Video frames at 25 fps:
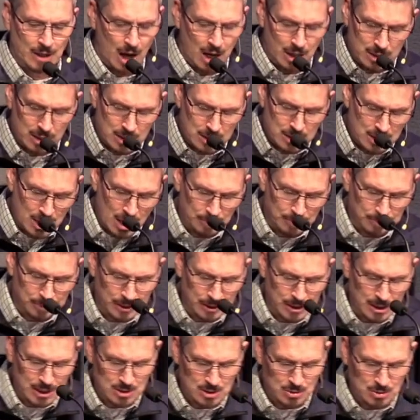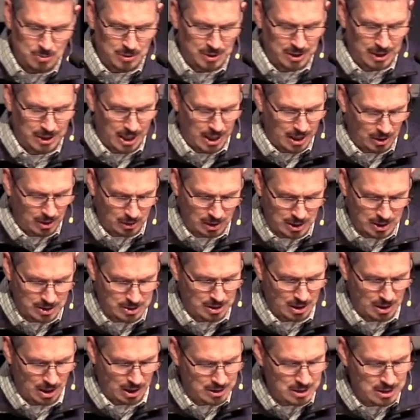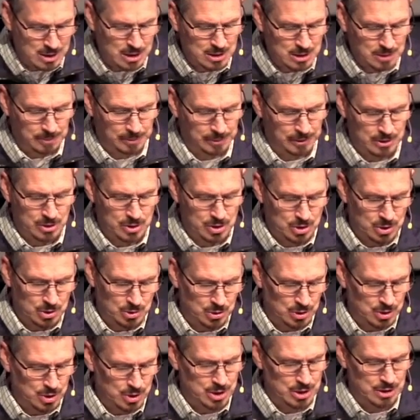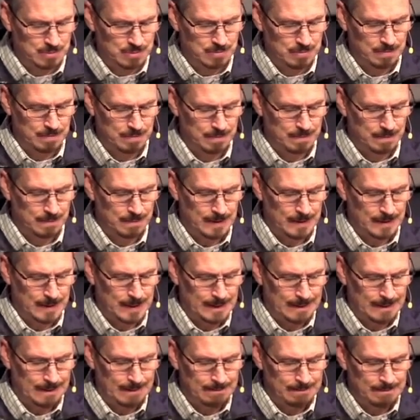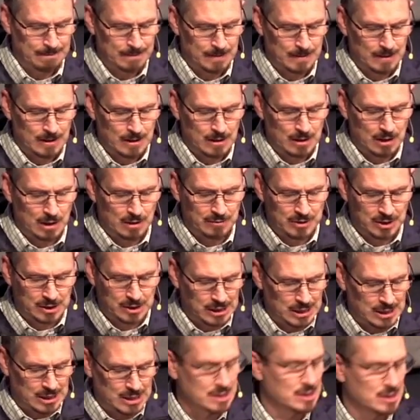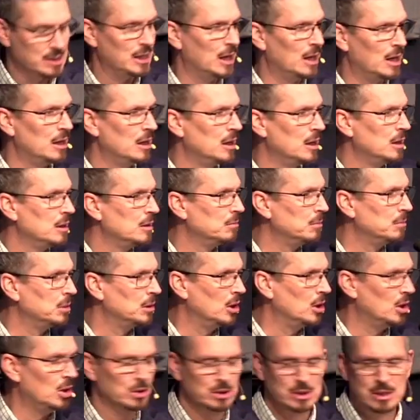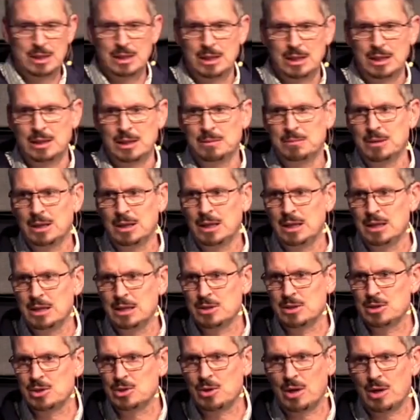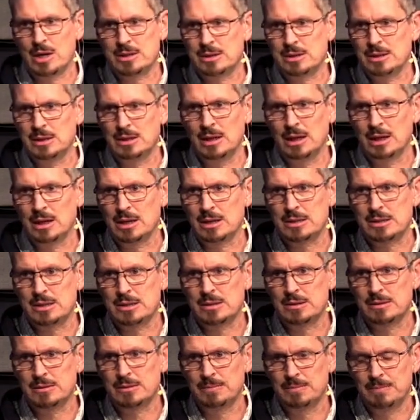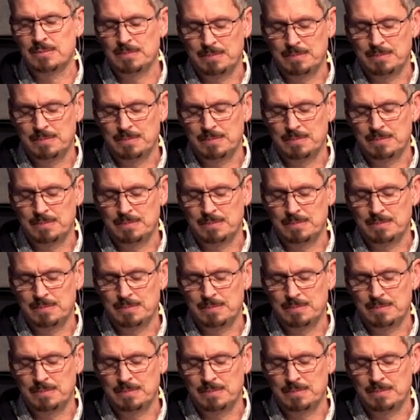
God is not pleased with careless, undisciplined stewardship of the things that belong to him that he has entrusted to us.